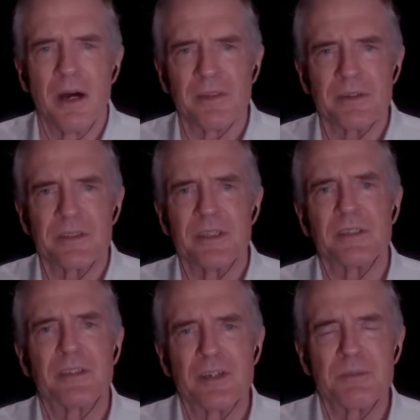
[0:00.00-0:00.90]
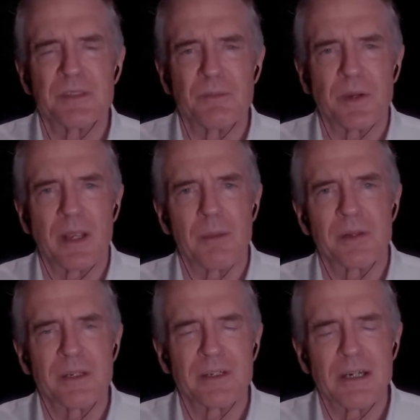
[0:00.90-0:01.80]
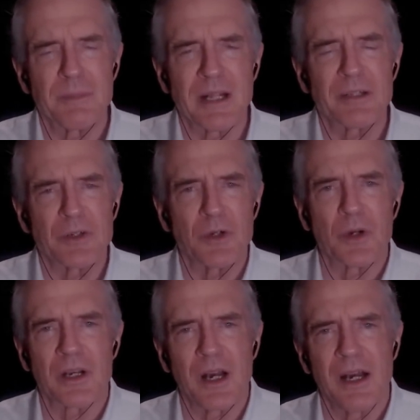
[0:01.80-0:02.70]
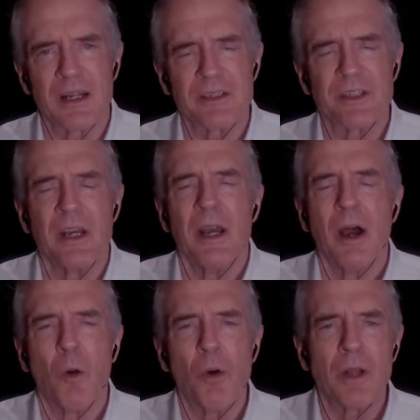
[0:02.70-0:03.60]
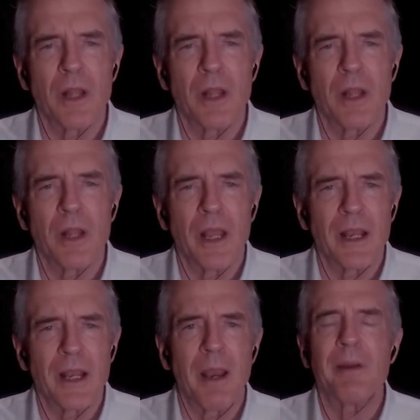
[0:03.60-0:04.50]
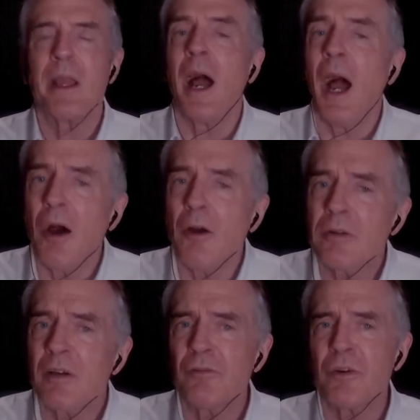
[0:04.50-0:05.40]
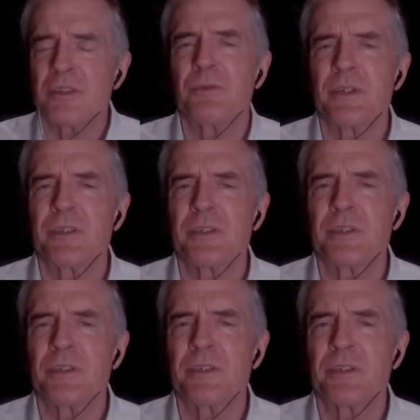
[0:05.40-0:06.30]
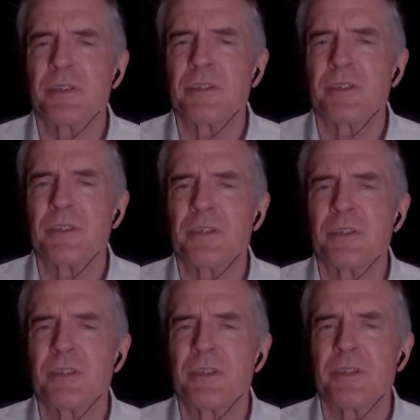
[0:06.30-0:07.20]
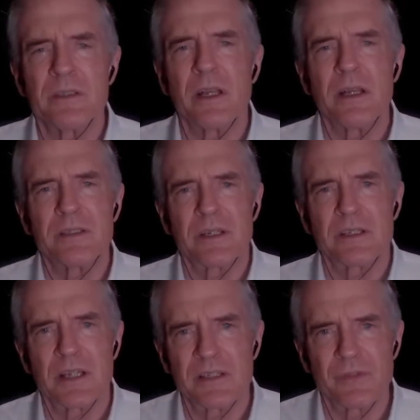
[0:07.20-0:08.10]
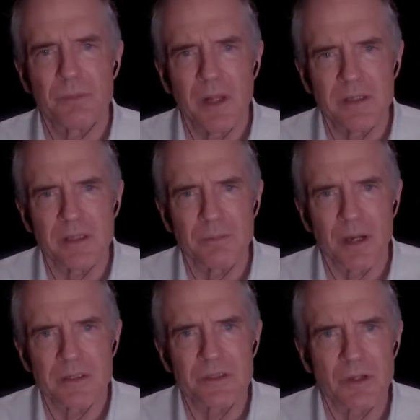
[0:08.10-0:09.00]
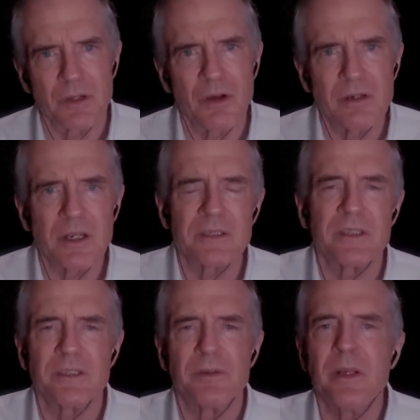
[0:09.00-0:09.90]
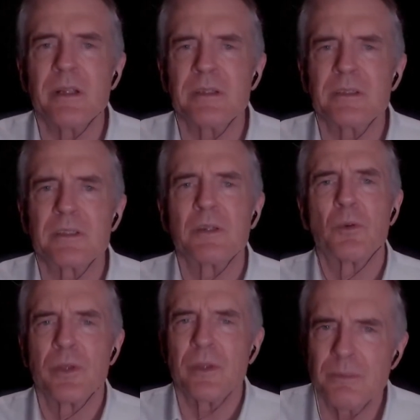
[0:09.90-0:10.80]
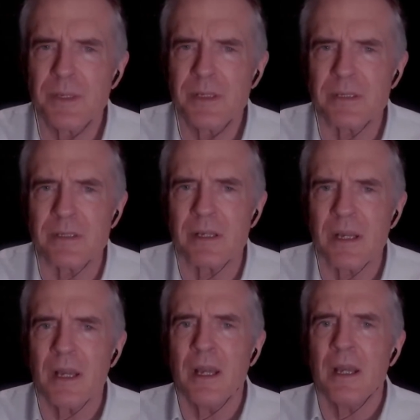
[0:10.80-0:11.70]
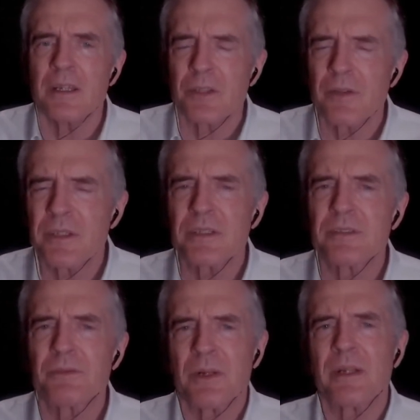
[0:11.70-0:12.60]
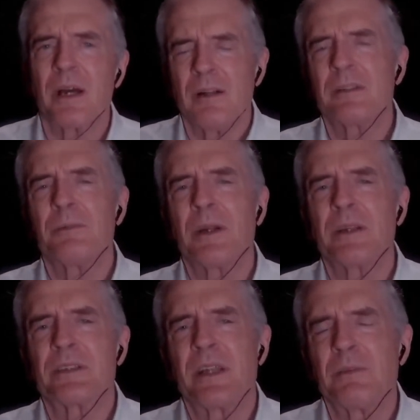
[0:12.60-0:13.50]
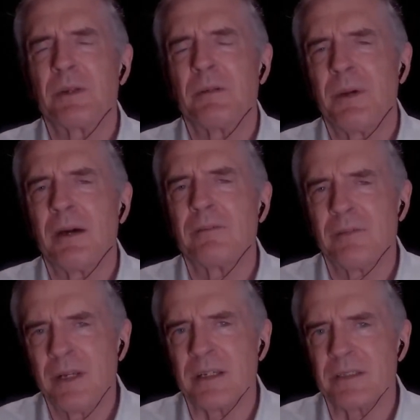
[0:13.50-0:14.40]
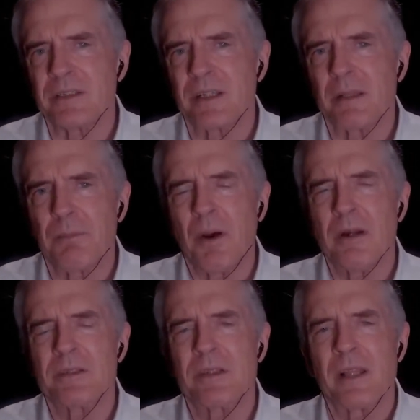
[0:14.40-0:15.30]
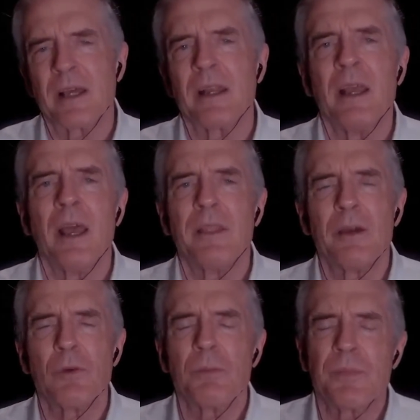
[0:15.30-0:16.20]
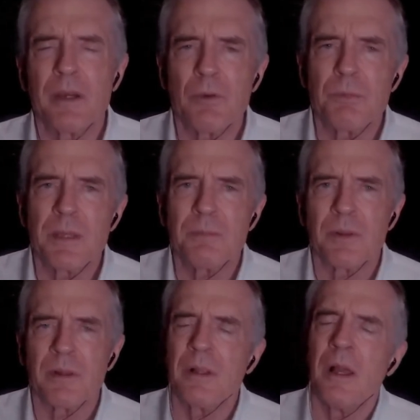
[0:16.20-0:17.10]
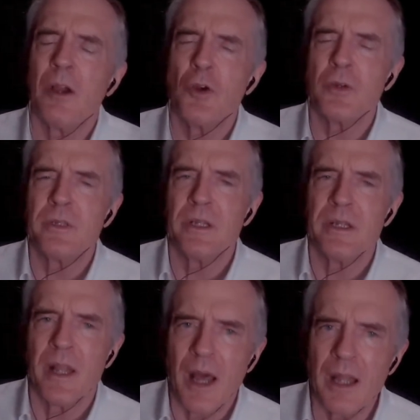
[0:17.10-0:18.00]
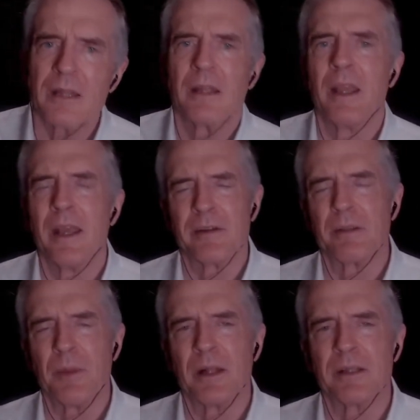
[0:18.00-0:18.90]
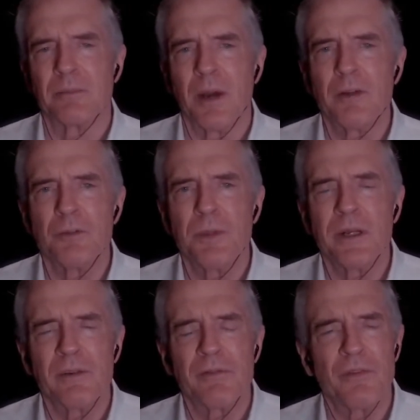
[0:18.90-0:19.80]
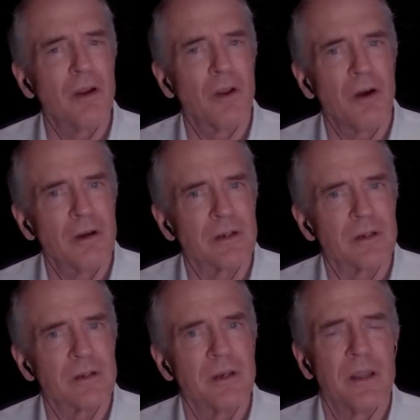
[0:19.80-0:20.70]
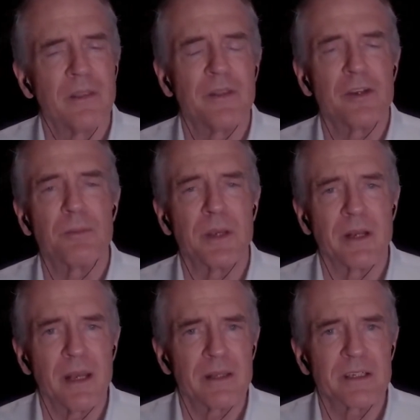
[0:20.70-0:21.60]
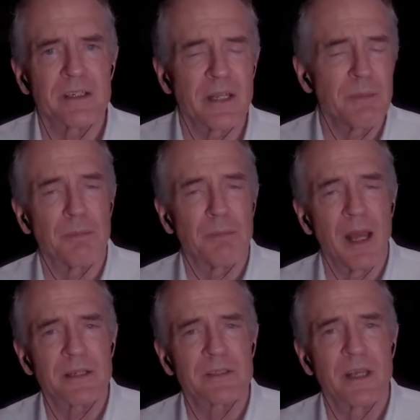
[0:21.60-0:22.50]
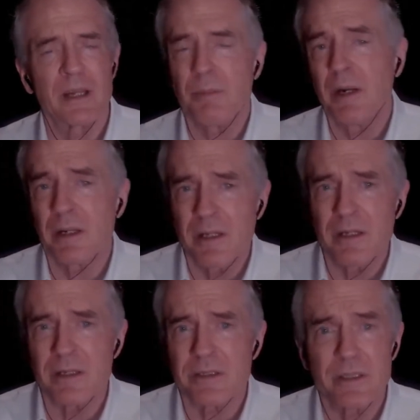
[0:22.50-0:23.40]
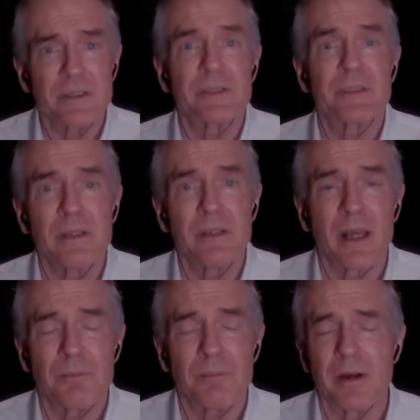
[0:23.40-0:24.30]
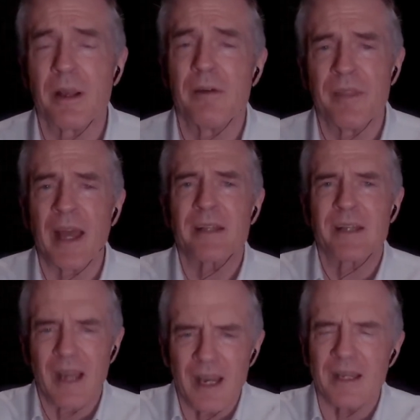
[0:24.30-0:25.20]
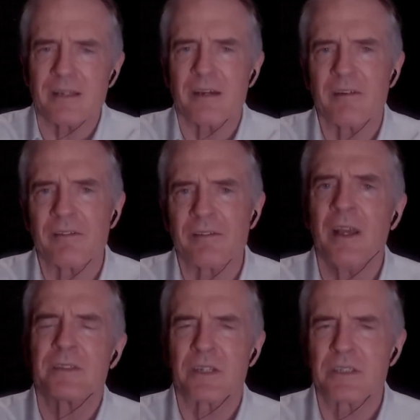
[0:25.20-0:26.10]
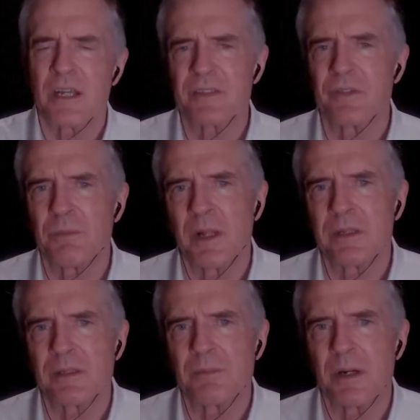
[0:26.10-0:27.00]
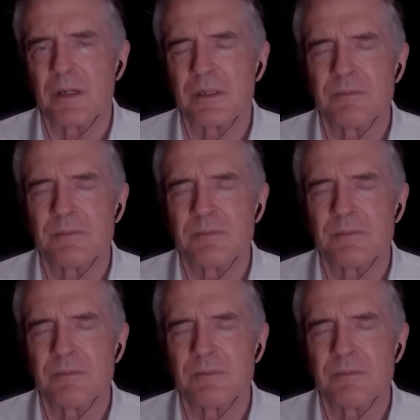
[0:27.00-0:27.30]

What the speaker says: others in terms of per capita income, likelihood to go to college, or likelihood to marry out of one's original ethnicity. It's a successful melting pot so long as the ingredients were European. Well, so this is really ultimately a statement about race. The parts that there were people who did not enter the melting pot who'd been here far longer than the European ethnics, namely blacks and American Indians. They're still not part of that kind of successful melting pot.